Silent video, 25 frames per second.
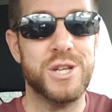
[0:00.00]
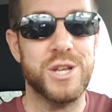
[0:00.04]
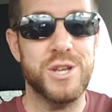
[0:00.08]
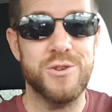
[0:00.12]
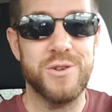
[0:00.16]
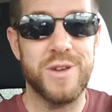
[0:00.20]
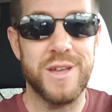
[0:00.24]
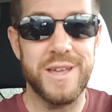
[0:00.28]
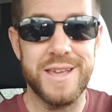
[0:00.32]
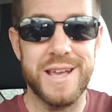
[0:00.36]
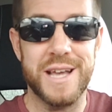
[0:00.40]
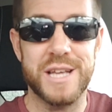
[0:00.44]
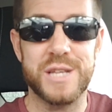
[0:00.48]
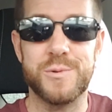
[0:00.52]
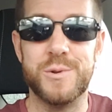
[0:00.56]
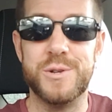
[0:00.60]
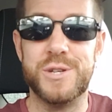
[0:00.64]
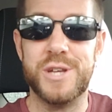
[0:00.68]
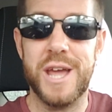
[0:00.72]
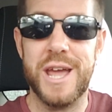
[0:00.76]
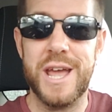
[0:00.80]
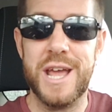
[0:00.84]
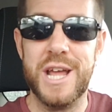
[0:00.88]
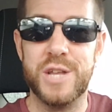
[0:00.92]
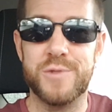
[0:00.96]
and you can guess
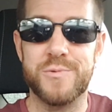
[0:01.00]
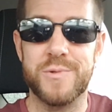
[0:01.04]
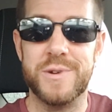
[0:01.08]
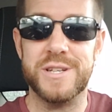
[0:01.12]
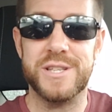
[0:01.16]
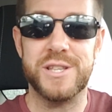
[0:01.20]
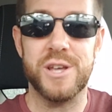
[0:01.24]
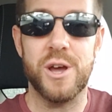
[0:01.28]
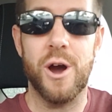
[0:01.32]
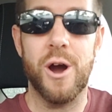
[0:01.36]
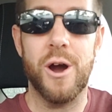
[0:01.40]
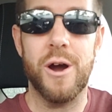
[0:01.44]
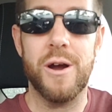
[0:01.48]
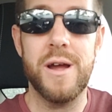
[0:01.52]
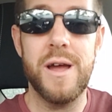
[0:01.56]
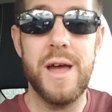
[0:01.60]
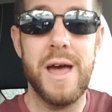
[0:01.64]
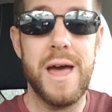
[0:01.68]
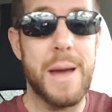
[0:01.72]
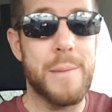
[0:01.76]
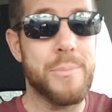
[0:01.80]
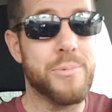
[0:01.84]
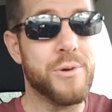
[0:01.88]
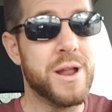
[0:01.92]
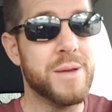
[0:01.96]
which age range they are,
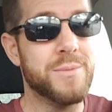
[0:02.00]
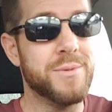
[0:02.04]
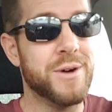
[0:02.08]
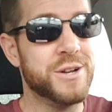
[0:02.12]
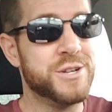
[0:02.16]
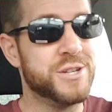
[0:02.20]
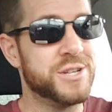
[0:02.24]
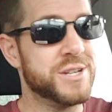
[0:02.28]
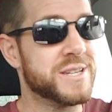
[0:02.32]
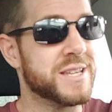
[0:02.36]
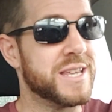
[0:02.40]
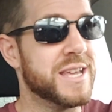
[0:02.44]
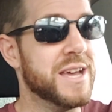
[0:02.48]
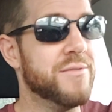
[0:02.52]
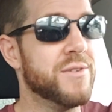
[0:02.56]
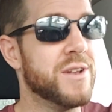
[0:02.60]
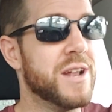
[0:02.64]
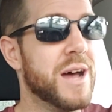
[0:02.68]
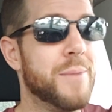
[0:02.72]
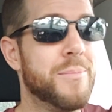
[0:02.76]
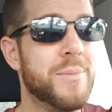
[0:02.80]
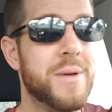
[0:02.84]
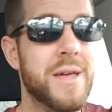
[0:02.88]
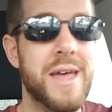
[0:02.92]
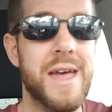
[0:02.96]
have pretty much just given
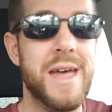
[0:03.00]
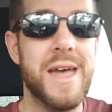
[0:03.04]
up,